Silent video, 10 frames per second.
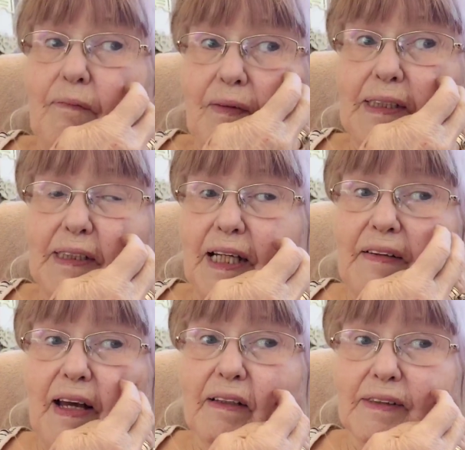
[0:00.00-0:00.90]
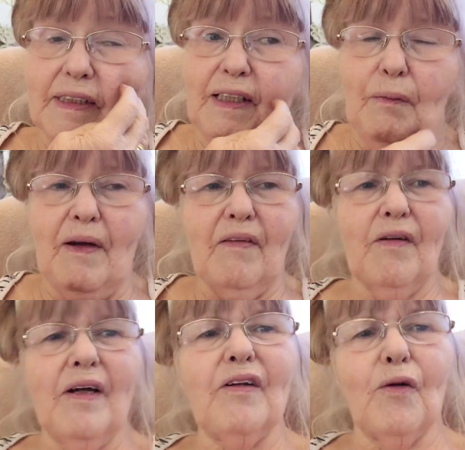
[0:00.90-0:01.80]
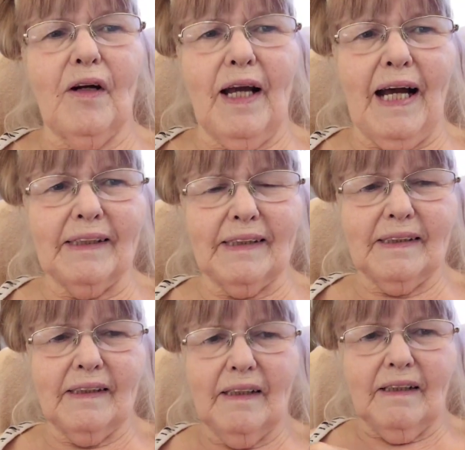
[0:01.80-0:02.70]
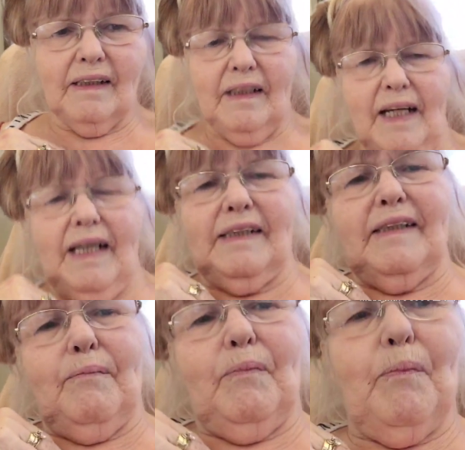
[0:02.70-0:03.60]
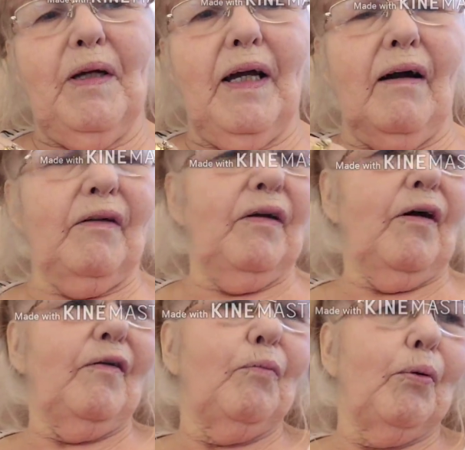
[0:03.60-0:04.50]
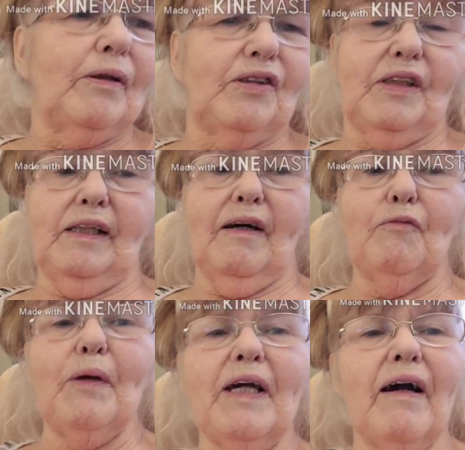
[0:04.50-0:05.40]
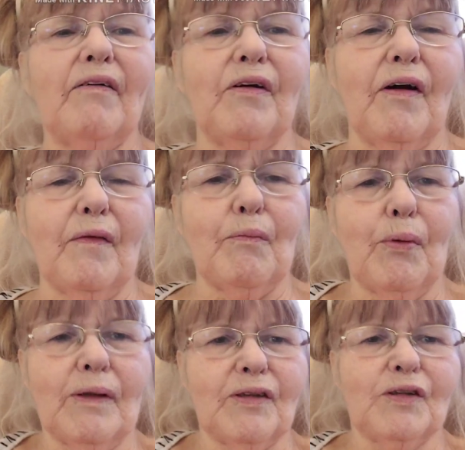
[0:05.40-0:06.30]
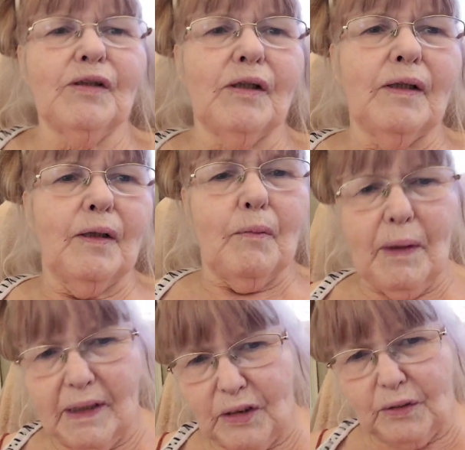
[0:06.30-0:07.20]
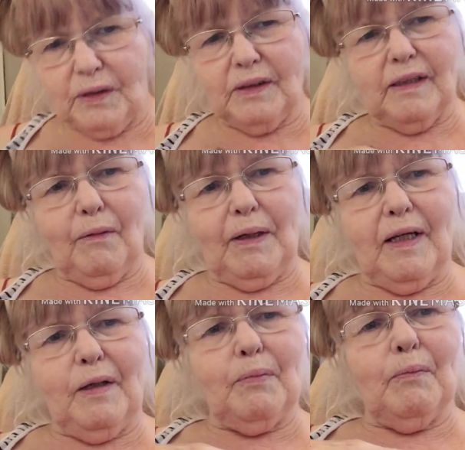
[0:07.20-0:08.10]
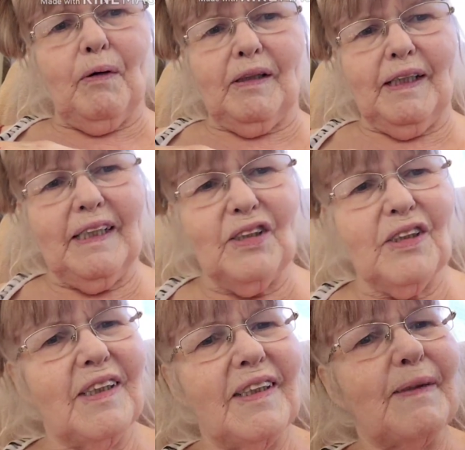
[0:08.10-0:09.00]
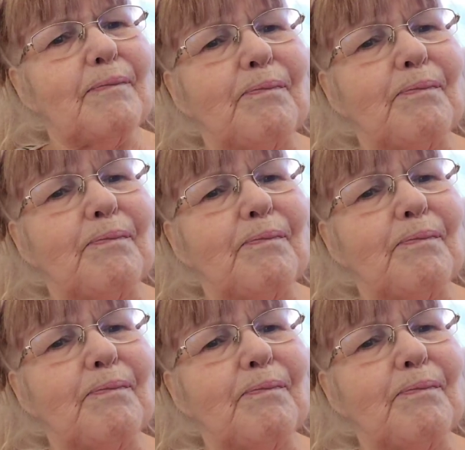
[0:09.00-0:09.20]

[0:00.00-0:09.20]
they stay in the house anyway. They're indoor cats, except being out here on the porch. They love being out here on the porch. But as you can tell, we keep them on leashes.